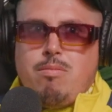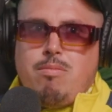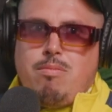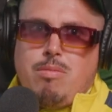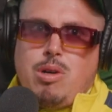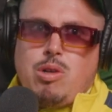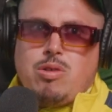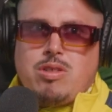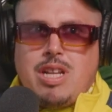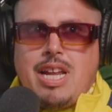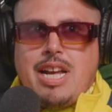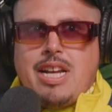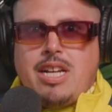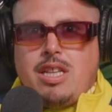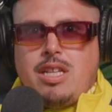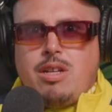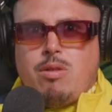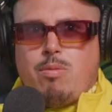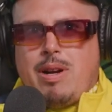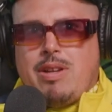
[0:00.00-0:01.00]
Most
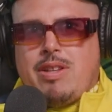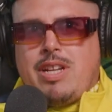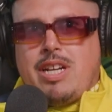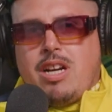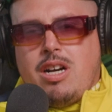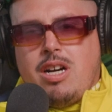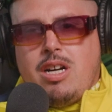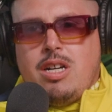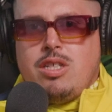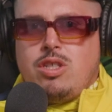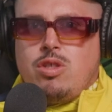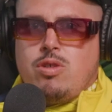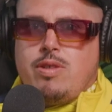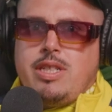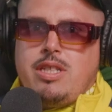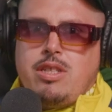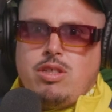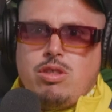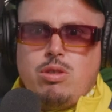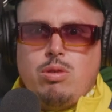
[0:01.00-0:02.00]
likely around like
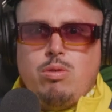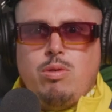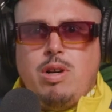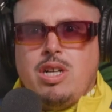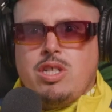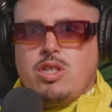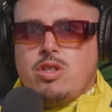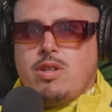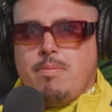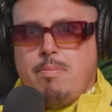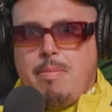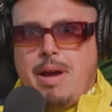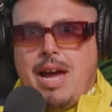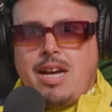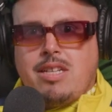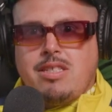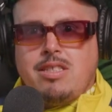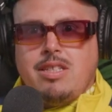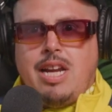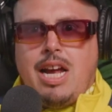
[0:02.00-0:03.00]
100 to 200
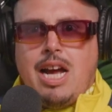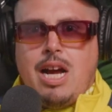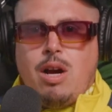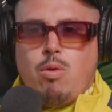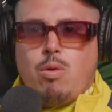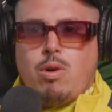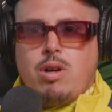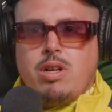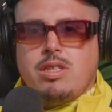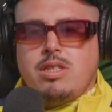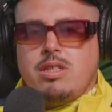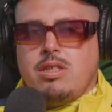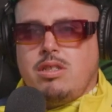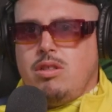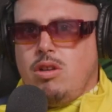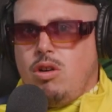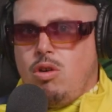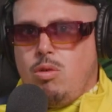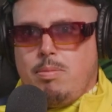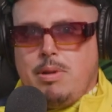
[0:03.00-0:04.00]
max an hour. It's a
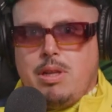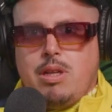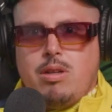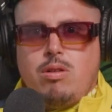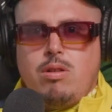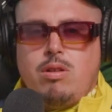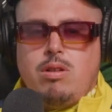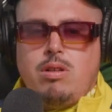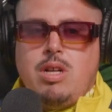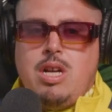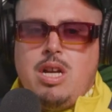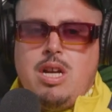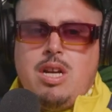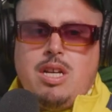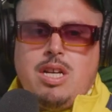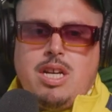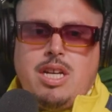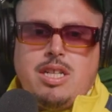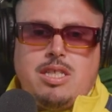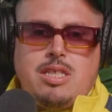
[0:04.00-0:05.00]
dope little,
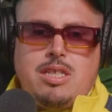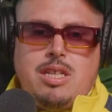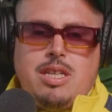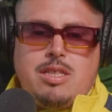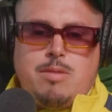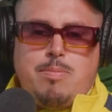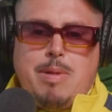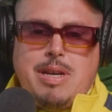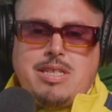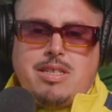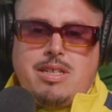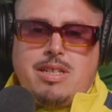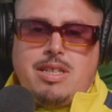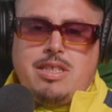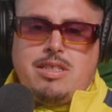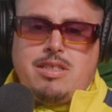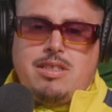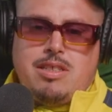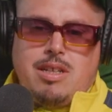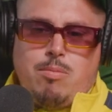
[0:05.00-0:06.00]
it's
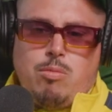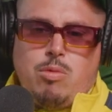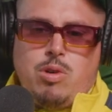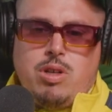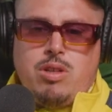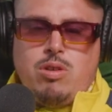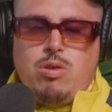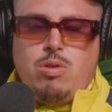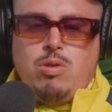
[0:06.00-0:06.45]
basically someone